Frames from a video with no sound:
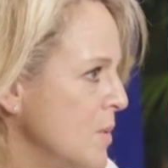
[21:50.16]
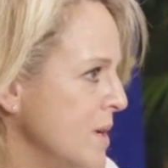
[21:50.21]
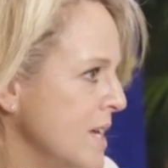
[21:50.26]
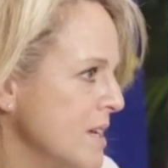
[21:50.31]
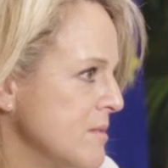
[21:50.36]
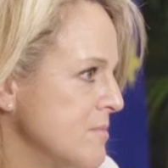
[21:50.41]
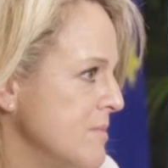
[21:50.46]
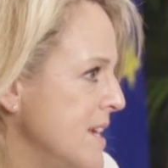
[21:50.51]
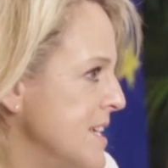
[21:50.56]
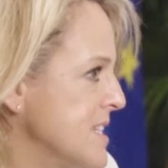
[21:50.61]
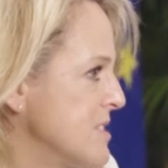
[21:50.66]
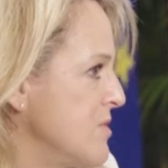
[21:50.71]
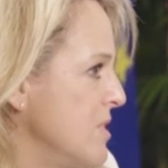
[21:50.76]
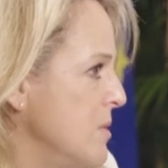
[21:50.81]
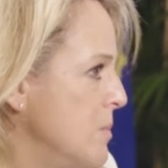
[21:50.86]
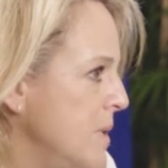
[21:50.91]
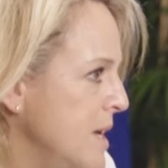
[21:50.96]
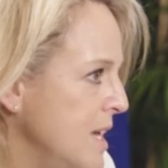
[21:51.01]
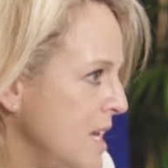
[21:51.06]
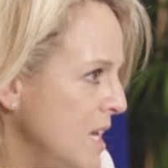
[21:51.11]
We had
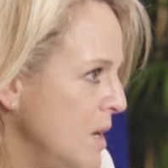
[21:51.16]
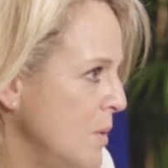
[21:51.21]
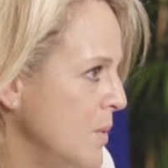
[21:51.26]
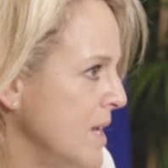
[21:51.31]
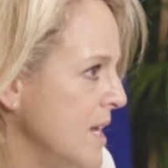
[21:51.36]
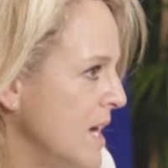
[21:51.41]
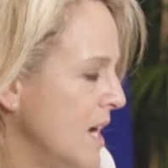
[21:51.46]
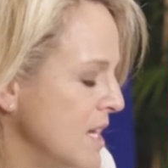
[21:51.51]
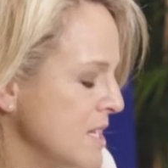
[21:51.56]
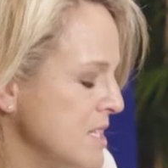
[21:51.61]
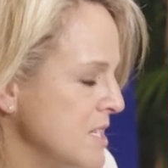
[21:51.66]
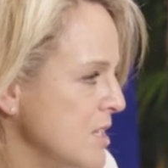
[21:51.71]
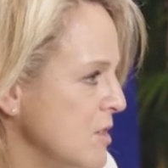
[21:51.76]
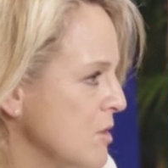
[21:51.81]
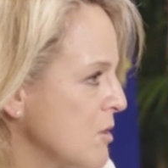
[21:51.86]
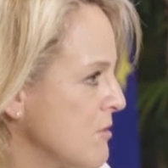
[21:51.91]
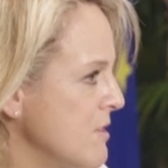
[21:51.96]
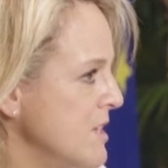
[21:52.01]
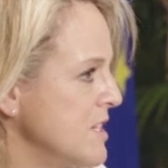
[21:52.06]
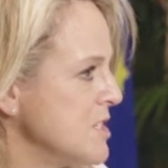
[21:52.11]
SVP, we had
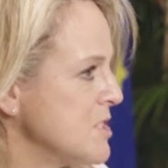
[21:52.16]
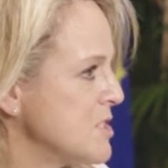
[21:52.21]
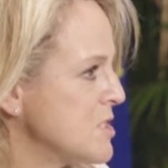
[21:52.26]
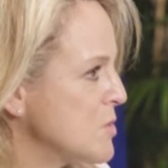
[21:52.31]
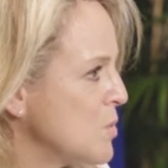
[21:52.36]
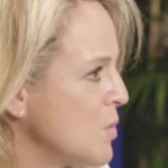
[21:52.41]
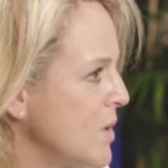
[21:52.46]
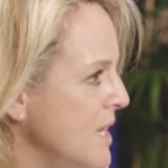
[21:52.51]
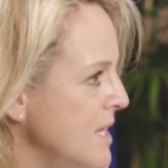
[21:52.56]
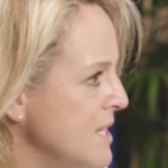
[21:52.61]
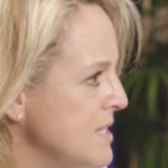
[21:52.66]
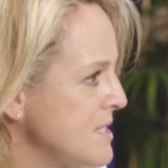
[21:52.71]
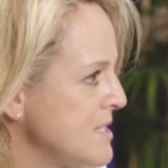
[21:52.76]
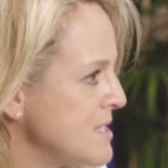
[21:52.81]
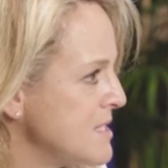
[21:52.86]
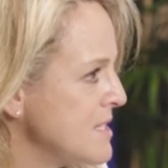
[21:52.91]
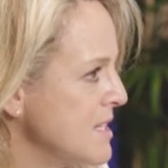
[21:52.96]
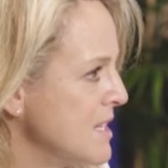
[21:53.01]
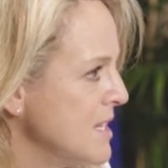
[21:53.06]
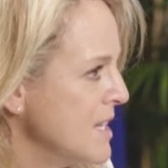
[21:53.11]
Credit
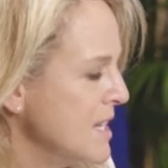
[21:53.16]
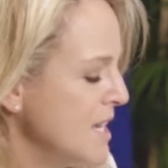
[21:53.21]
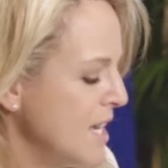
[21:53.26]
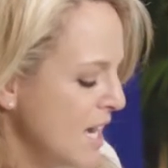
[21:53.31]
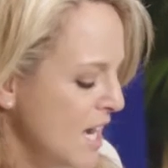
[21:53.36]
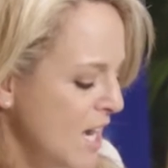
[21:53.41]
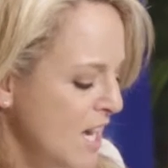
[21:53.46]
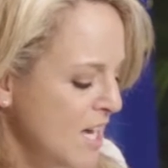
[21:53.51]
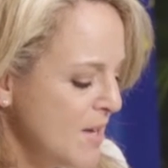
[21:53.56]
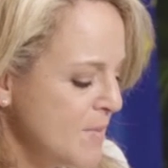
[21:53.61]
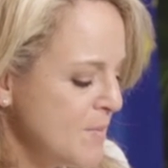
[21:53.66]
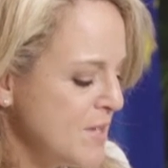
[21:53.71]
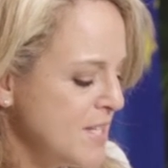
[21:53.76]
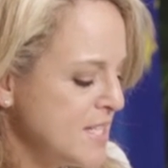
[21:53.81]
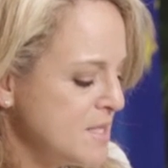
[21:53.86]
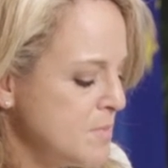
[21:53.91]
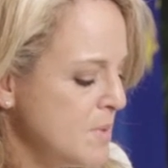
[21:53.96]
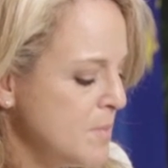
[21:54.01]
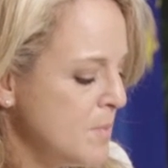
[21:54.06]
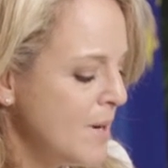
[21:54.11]
Suisse.
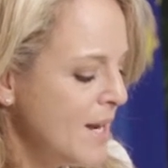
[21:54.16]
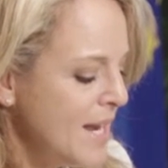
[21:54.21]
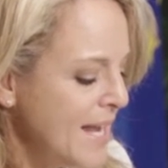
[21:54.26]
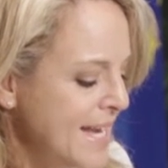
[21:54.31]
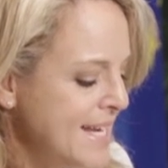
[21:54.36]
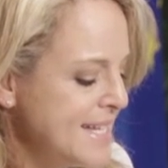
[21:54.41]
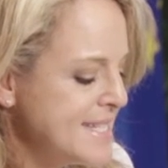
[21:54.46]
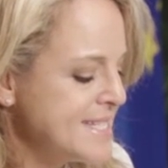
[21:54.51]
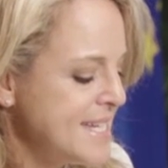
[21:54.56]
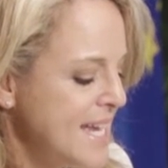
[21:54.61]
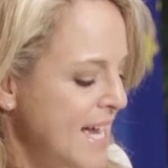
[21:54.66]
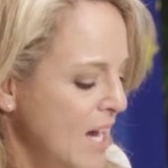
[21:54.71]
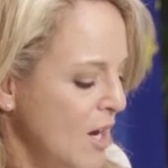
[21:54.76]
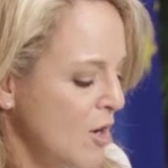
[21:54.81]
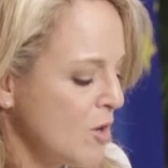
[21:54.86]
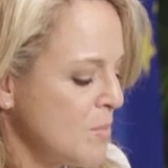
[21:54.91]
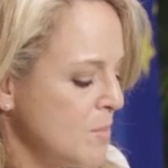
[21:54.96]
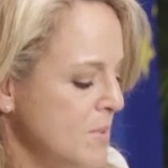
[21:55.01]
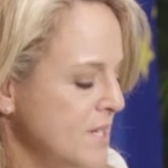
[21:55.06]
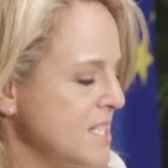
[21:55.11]
It's been played
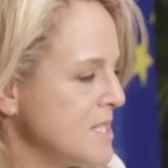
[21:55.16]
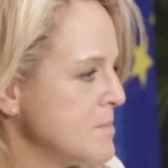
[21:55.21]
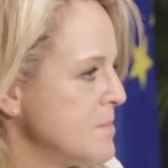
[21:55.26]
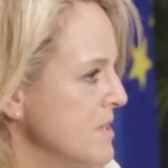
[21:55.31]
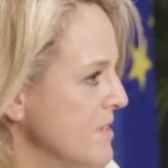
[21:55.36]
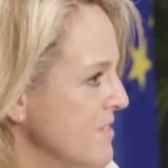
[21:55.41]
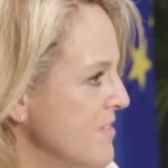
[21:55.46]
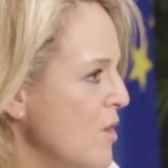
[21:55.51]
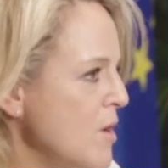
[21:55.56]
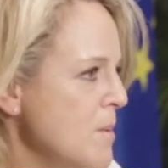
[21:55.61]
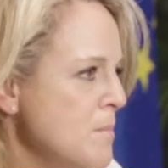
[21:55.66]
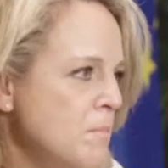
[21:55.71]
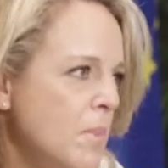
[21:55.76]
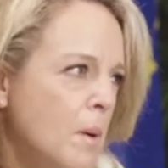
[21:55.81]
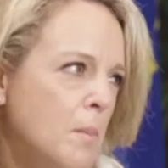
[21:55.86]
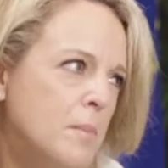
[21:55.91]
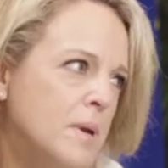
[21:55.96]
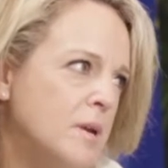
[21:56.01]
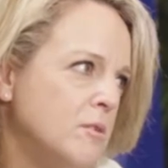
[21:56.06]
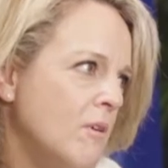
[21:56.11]
down, but it's been a very
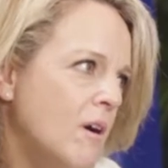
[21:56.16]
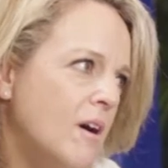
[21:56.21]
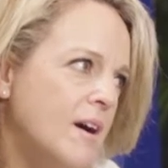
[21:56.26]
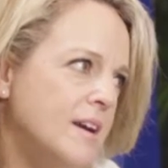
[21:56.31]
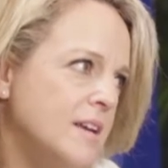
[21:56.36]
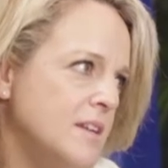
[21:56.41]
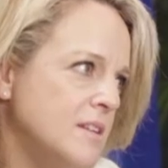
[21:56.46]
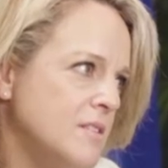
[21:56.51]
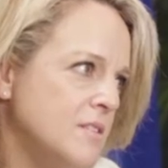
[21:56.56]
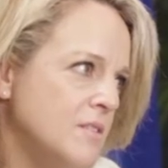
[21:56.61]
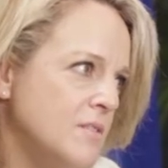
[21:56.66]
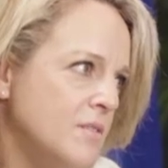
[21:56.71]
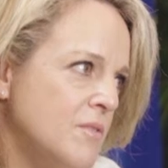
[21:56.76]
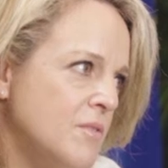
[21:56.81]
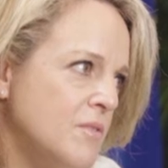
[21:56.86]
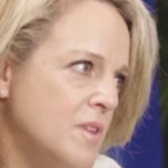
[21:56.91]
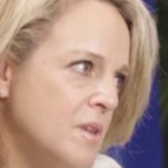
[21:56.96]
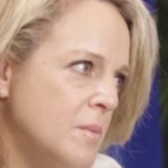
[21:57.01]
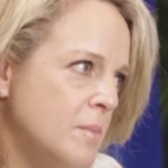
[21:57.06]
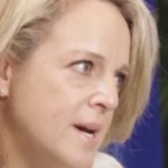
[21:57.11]
bumpy ride
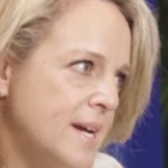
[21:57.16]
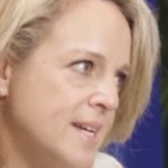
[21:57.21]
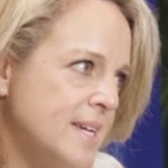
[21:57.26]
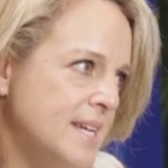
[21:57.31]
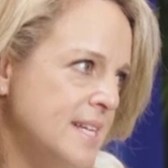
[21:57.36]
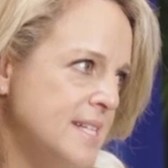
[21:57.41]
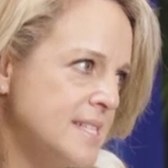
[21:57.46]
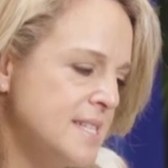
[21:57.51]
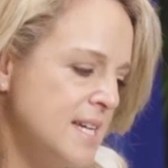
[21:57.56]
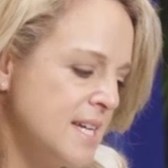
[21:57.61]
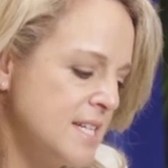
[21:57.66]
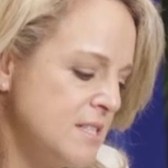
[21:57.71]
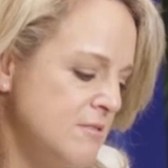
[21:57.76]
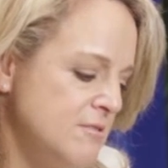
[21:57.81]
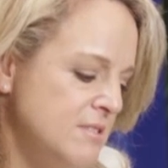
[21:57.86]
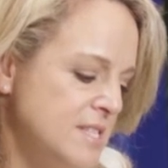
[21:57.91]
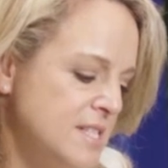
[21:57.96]
for the banking sector.